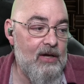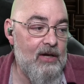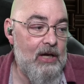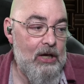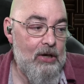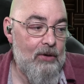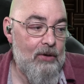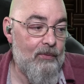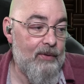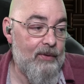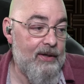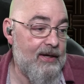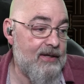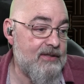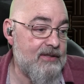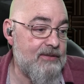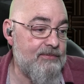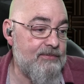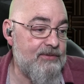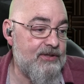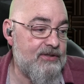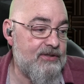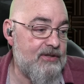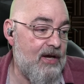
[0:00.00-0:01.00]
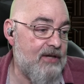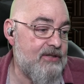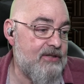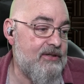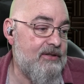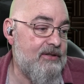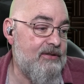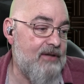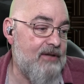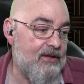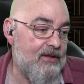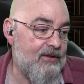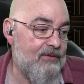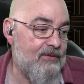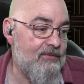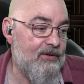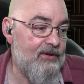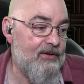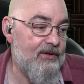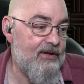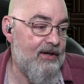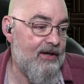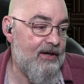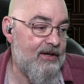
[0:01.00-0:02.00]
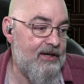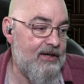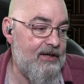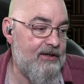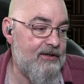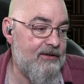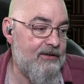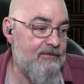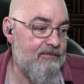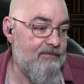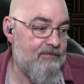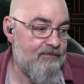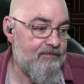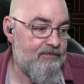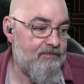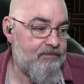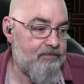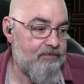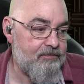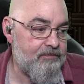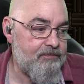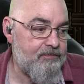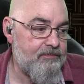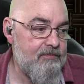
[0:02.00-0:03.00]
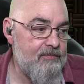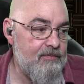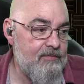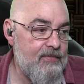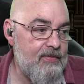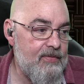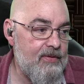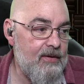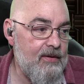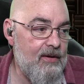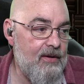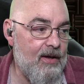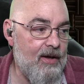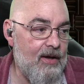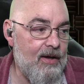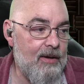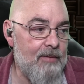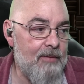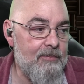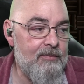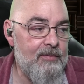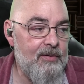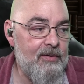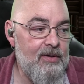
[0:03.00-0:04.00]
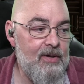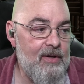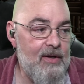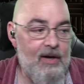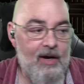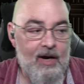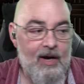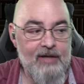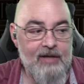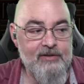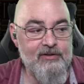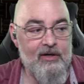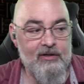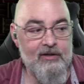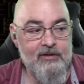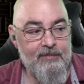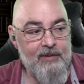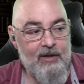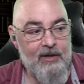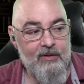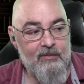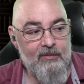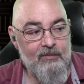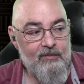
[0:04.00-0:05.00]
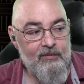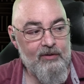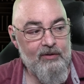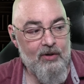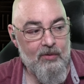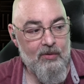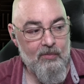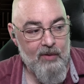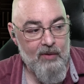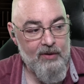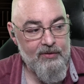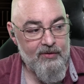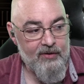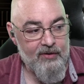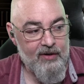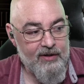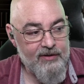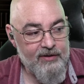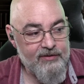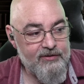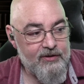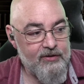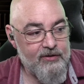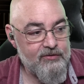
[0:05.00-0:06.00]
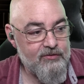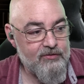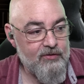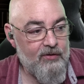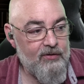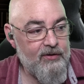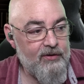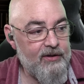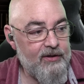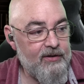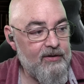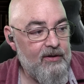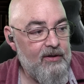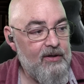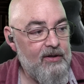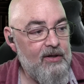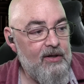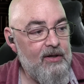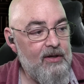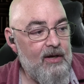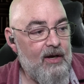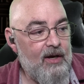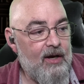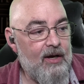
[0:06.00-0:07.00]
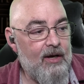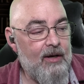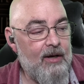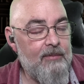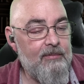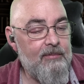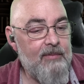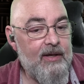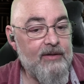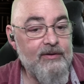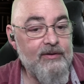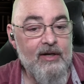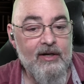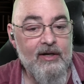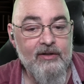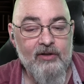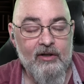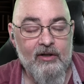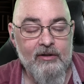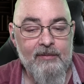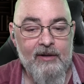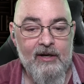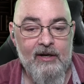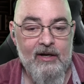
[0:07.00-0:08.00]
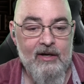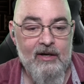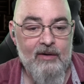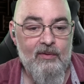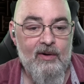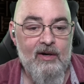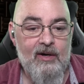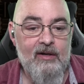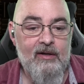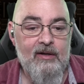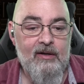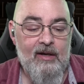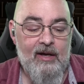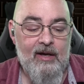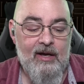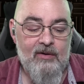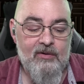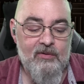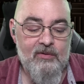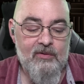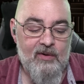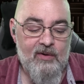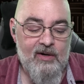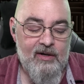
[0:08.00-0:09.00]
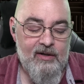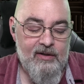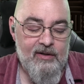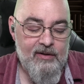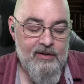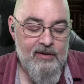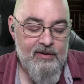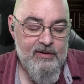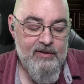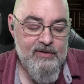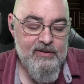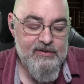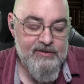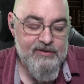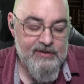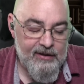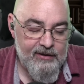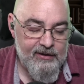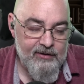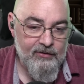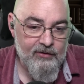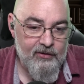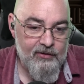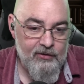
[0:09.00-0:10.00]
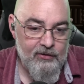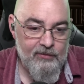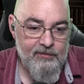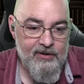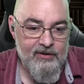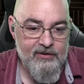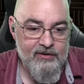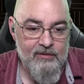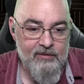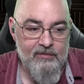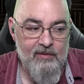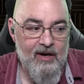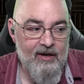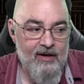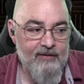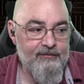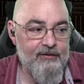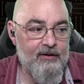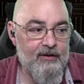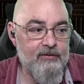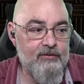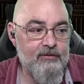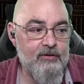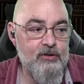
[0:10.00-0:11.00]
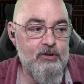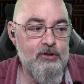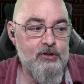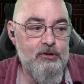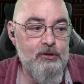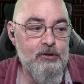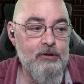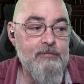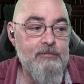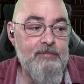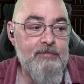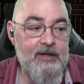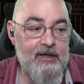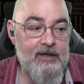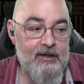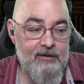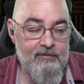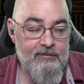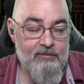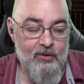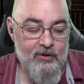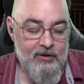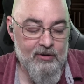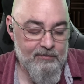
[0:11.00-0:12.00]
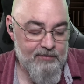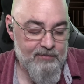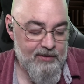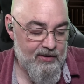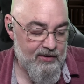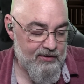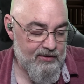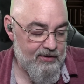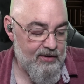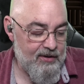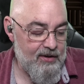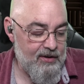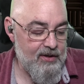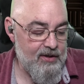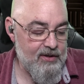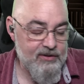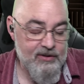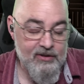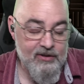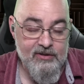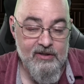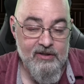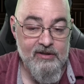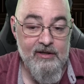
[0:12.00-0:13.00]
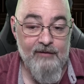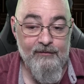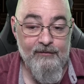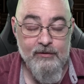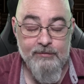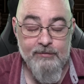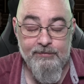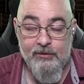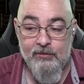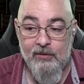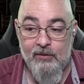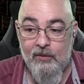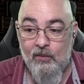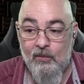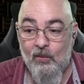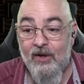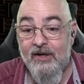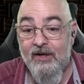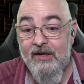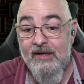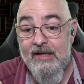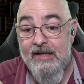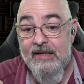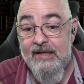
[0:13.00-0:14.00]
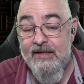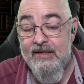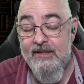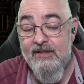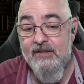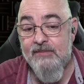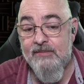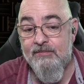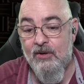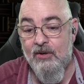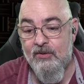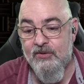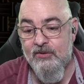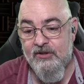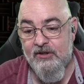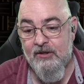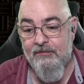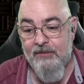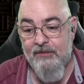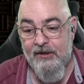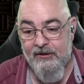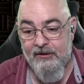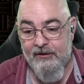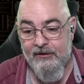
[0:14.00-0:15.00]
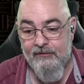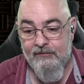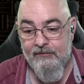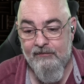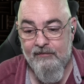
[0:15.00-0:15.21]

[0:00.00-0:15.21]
We had some discussion. Nothing really got heated. I talked about, whether or not it's controlling. And then I talked about how and why secular humanism, I felt, should be more compelling. So there's a difference between what is most compelling